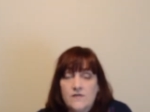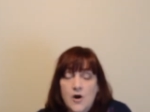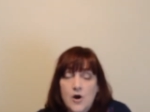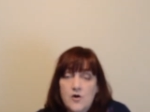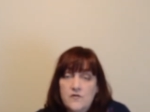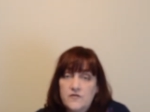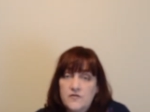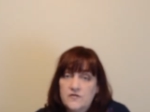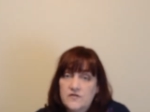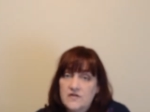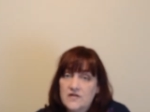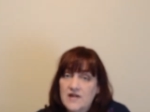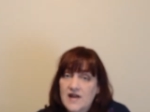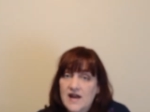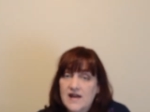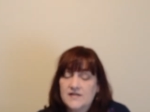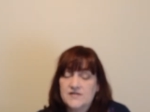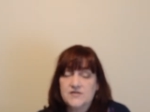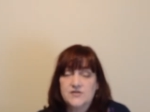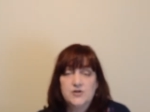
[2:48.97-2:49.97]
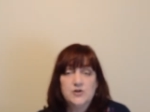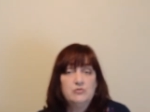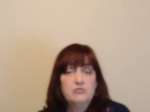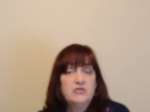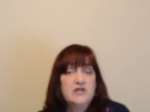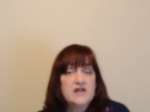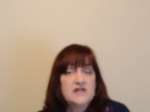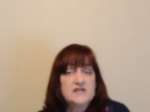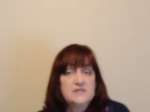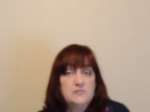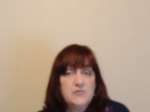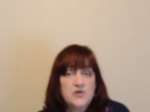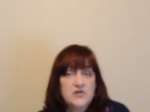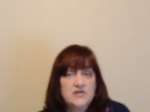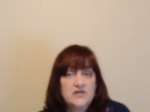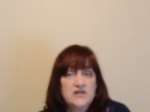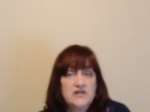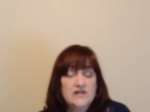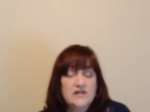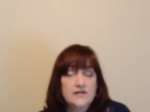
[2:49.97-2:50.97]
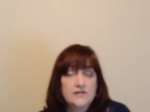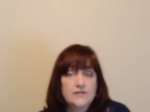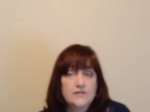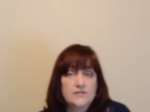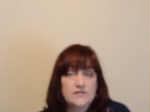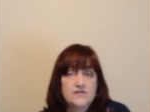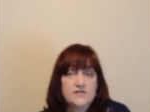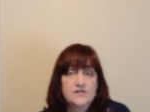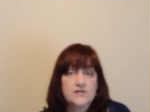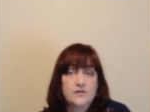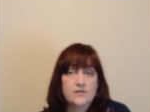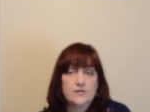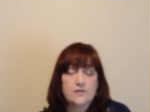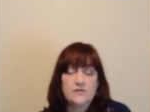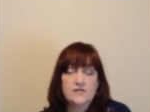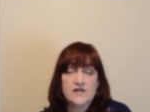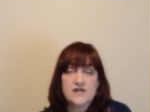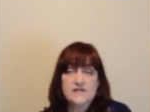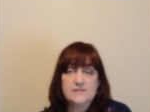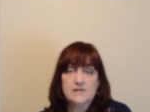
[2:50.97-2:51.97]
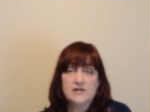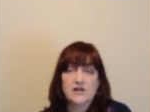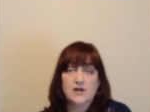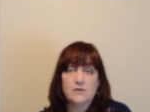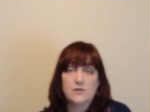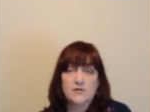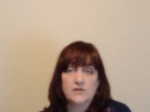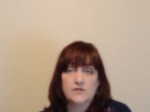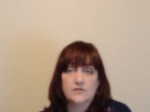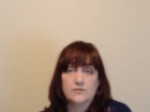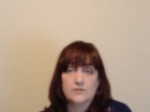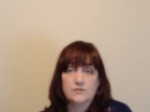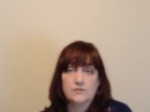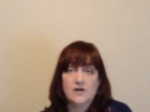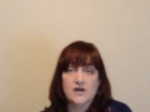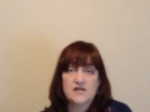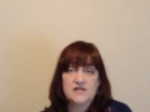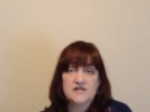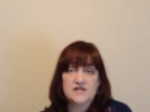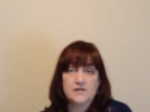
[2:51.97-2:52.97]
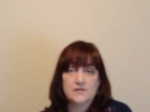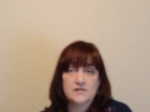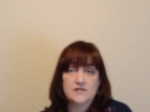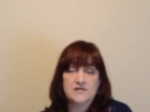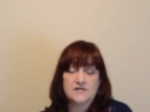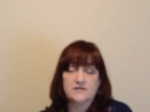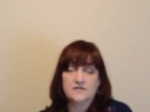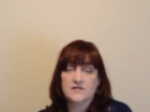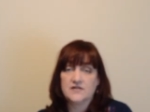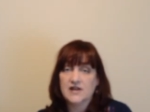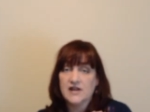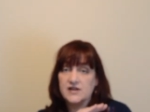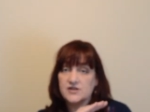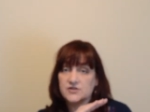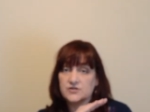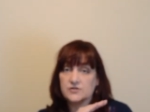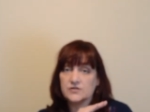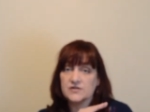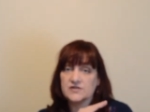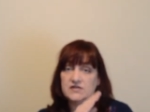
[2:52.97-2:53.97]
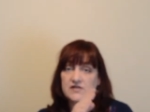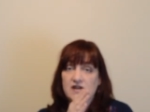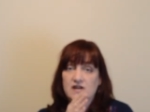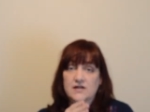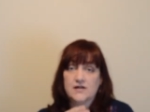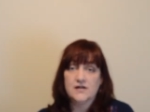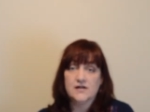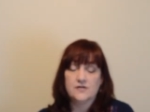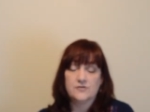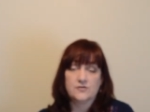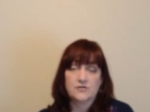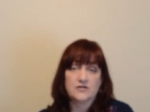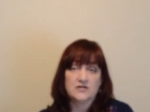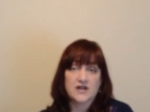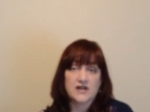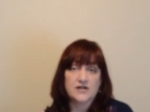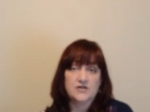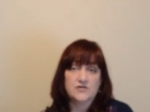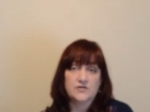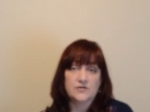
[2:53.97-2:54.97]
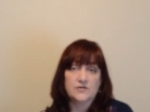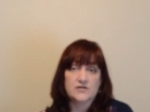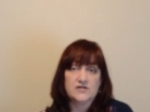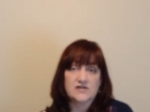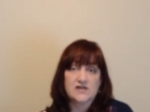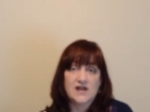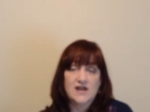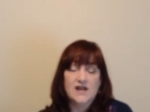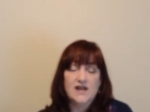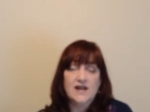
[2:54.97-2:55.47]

Over the last 2+ million years, the Earth has been going through a series of glacials and interglacials.